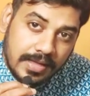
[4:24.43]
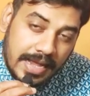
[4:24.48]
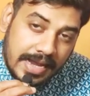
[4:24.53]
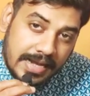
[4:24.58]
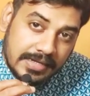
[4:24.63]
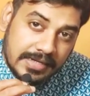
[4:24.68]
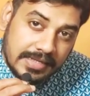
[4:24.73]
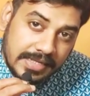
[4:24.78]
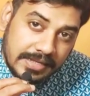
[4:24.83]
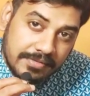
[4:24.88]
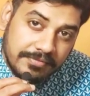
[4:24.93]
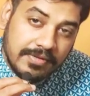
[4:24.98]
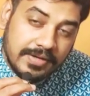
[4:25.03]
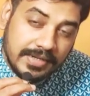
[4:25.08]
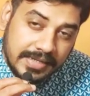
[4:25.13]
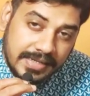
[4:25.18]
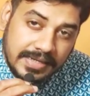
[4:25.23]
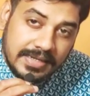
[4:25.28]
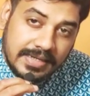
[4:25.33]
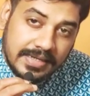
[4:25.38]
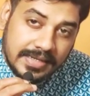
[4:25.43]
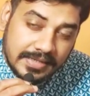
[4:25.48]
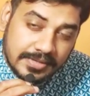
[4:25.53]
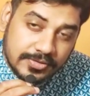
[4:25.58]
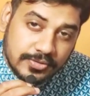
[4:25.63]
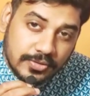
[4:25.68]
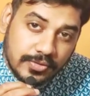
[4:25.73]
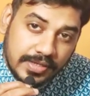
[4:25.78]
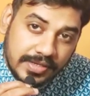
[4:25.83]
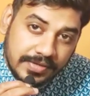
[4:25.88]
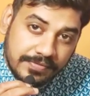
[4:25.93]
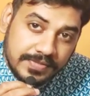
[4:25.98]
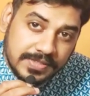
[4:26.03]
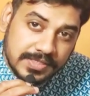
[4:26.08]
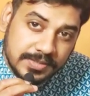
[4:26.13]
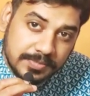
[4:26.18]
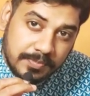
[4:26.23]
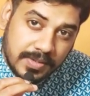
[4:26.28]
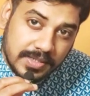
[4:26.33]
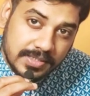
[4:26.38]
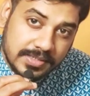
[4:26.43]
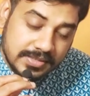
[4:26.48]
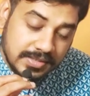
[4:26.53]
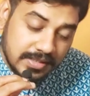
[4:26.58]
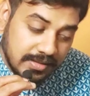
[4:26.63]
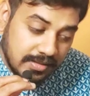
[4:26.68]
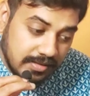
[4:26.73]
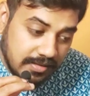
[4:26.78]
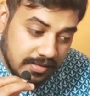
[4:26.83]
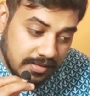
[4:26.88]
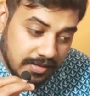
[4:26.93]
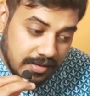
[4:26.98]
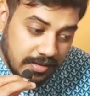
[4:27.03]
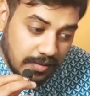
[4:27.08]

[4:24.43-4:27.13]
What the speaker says: and give delay. So if this person